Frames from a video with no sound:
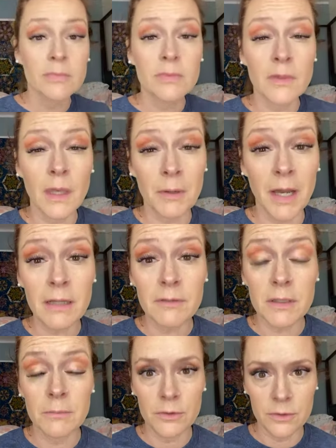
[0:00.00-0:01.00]
I'm kind of in
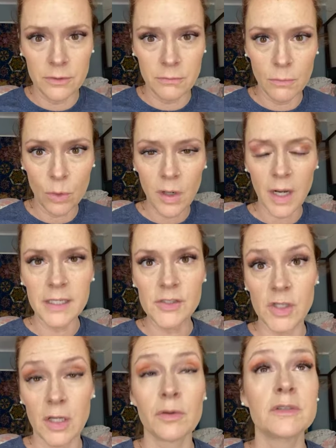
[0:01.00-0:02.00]
the mood to do more
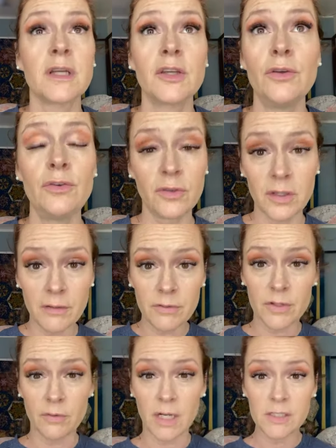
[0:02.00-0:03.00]
eyeshadow because I usually never
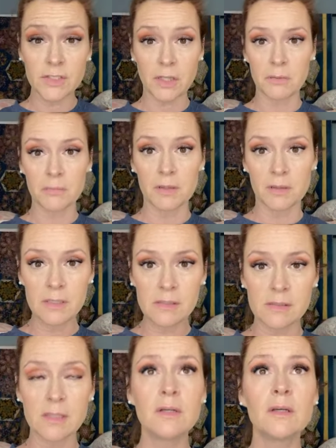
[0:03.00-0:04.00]
do eyeshadow, but this,